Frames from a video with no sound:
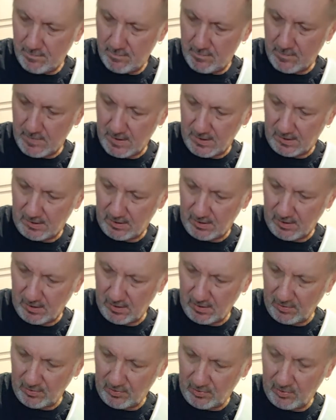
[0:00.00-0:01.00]
This
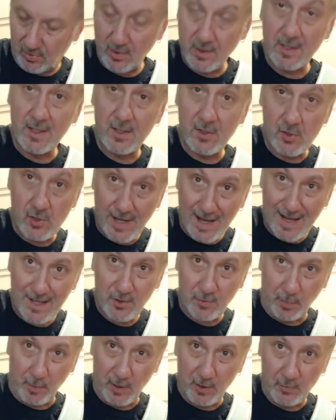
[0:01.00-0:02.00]
is the
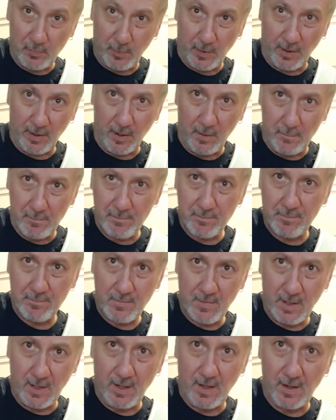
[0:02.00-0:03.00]
jazz bass pickup
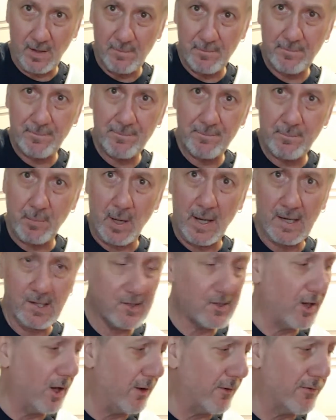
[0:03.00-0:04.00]
by
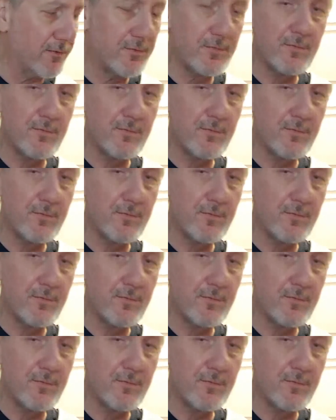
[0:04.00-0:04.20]
itself.